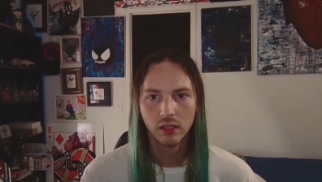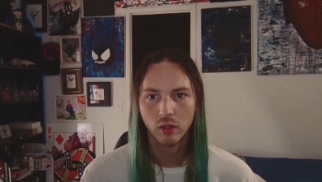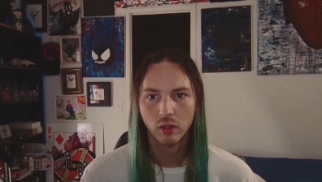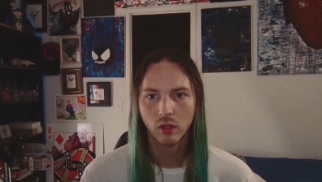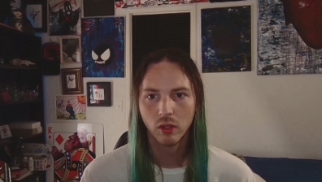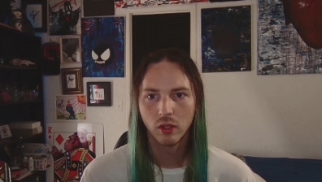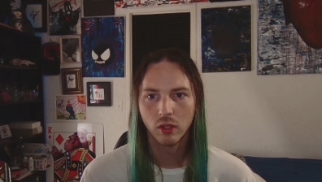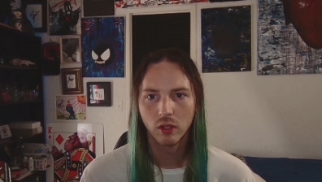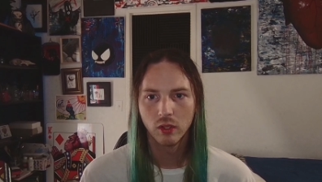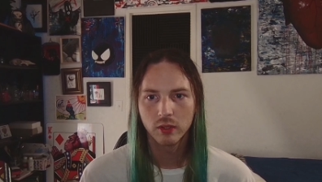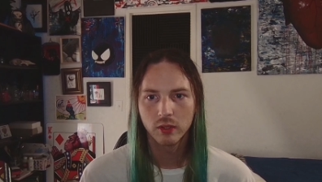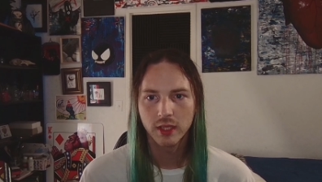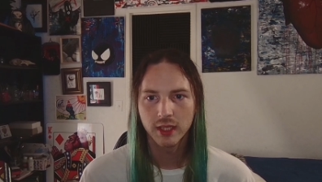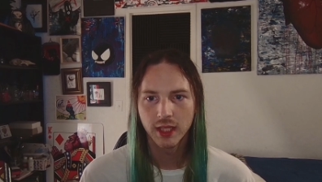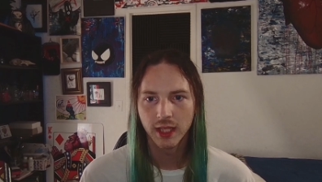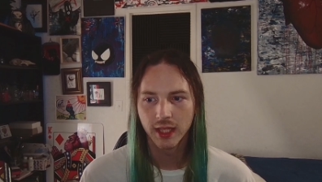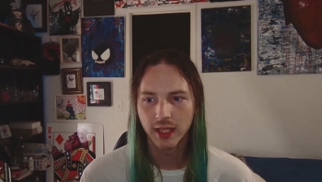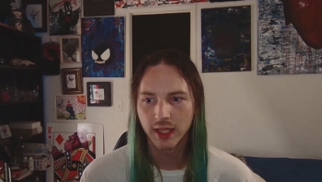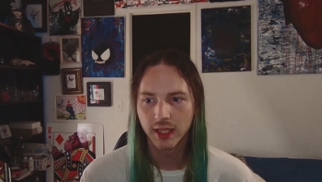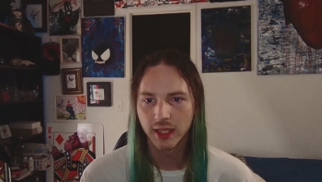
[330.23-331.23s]

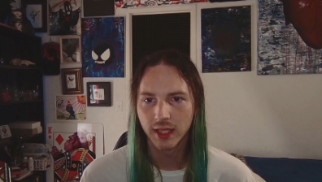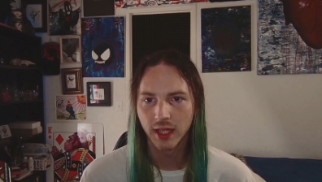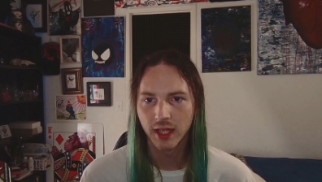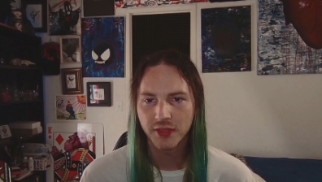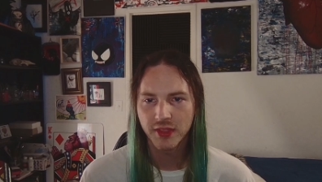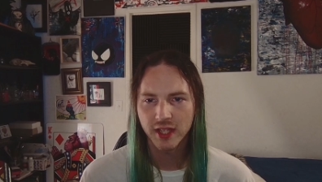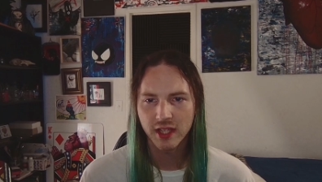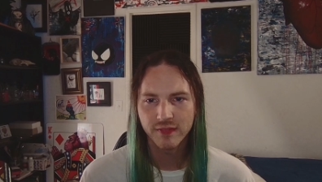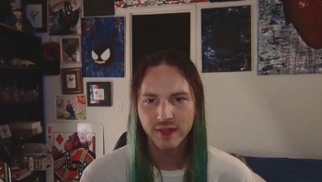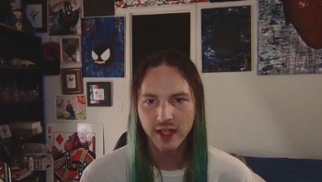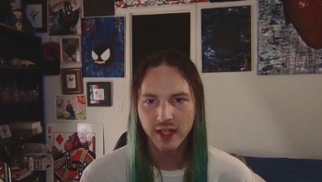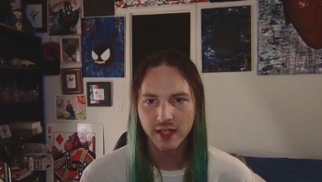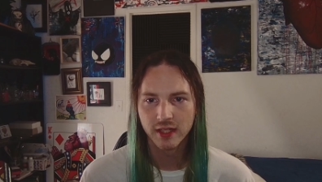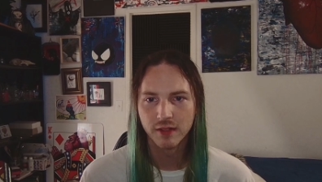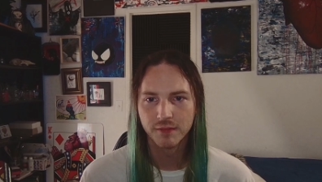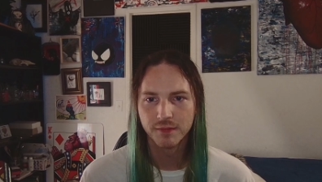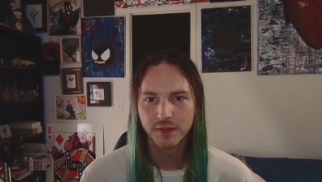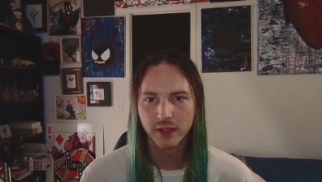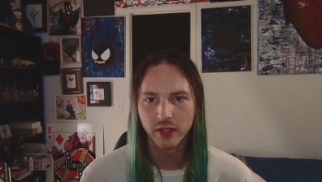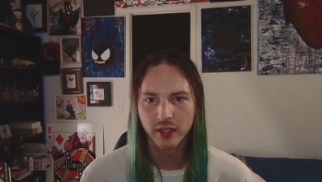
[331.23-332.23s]
Okay, I think I've had
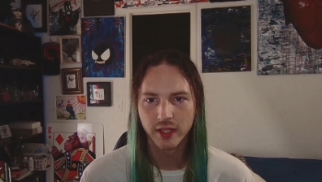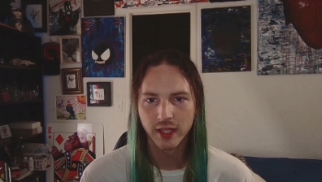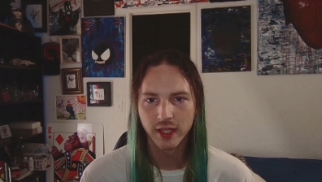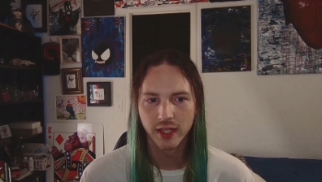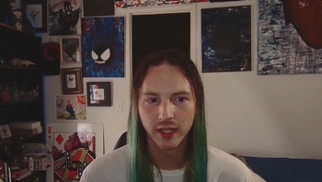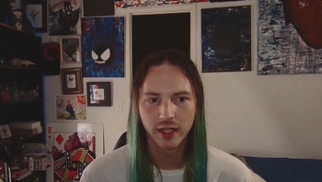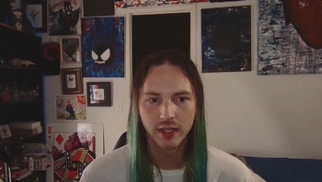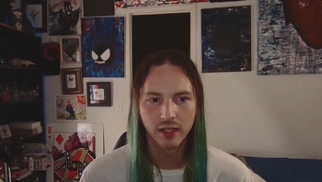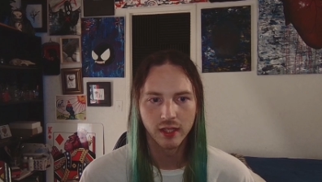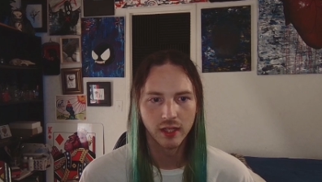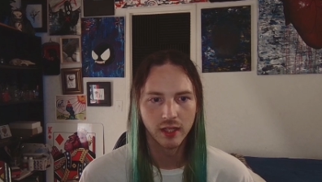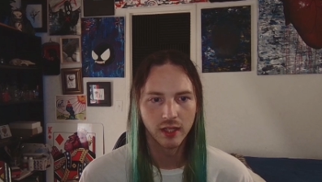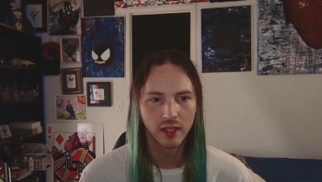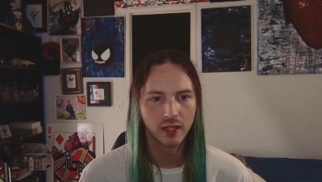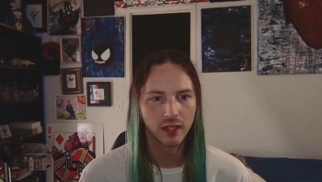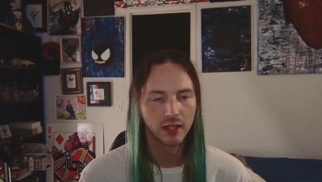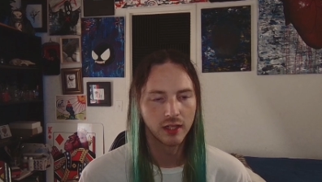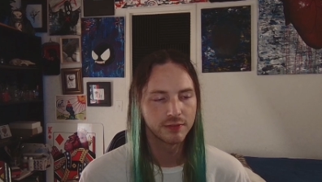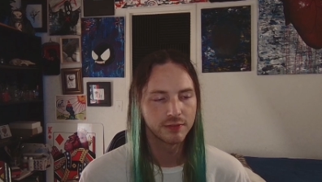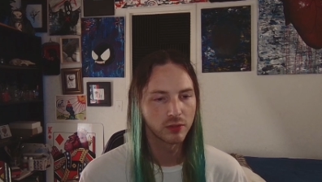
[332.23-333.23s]
enough internet
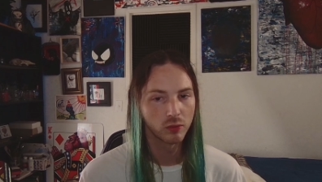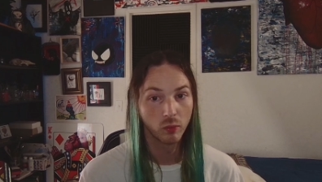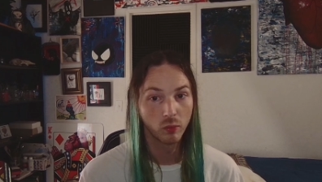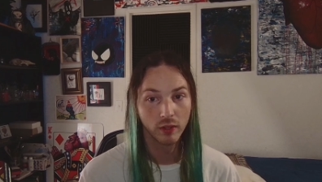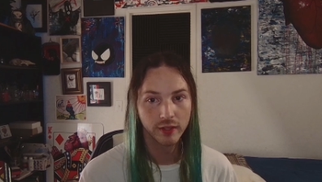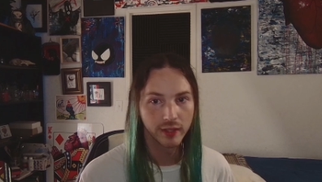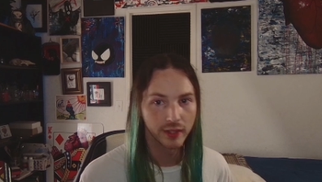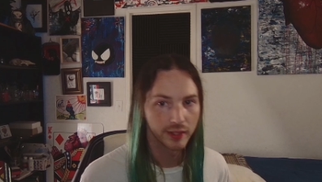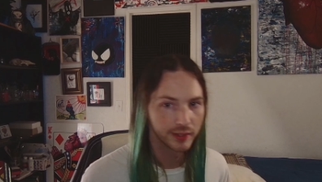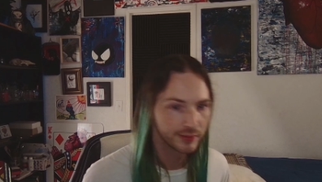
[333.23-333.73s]
for one day.